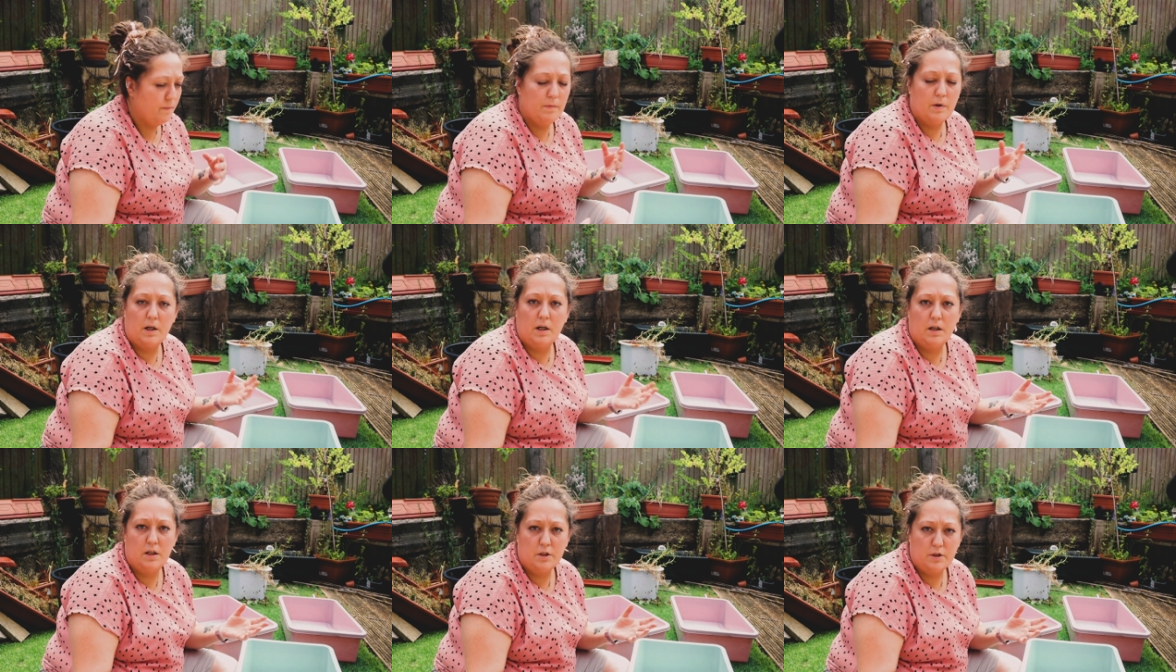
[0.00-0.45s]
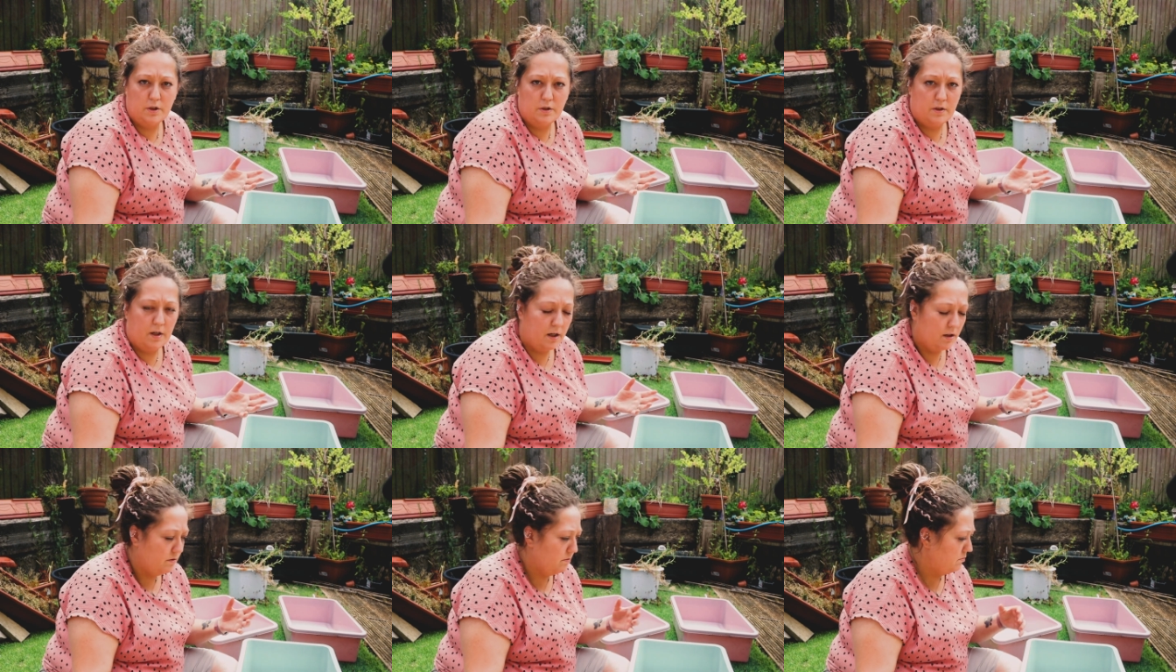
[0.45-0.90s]
and we're going to do
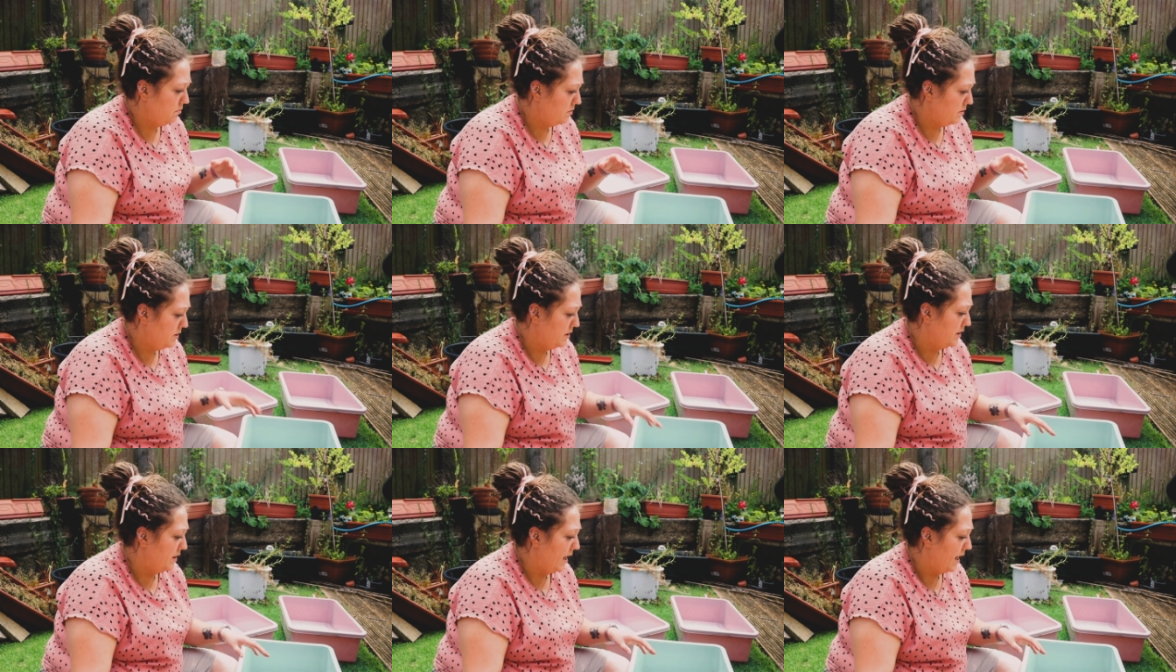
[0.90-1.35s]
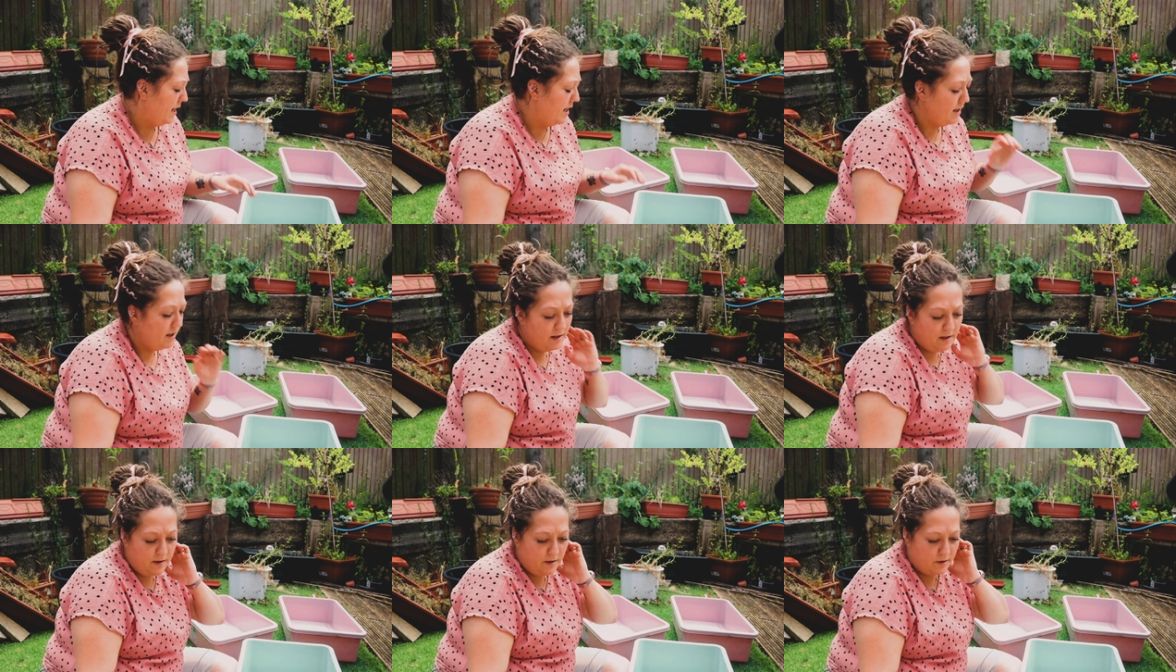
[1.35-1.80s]
that
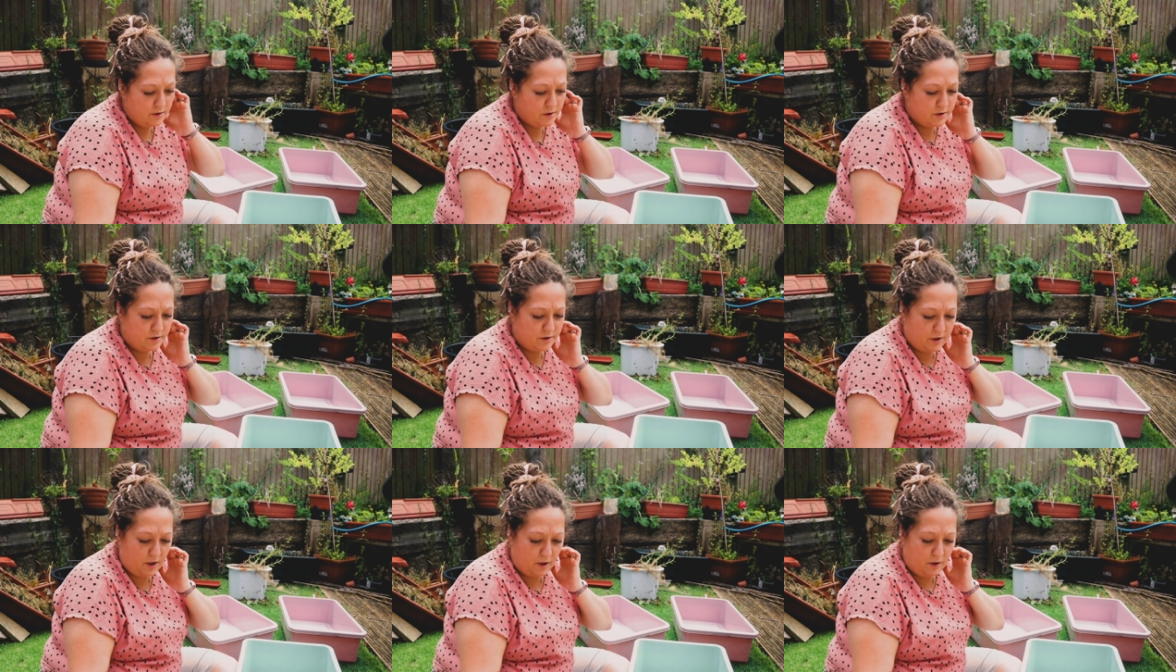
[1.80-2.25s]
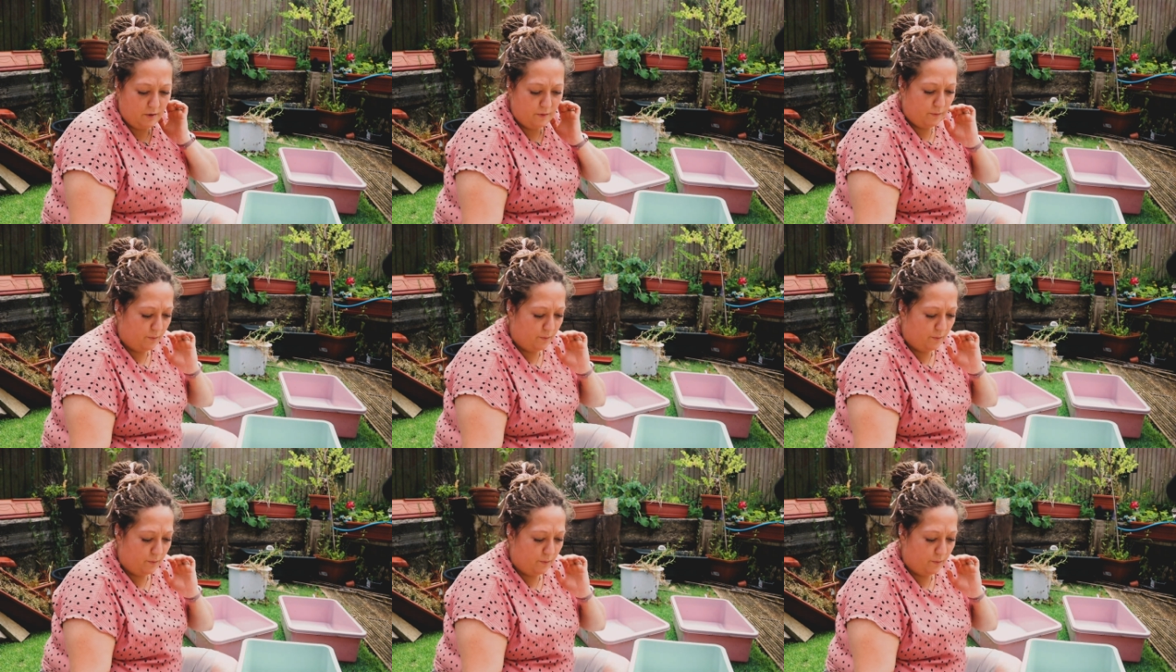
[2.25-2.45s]
today. So,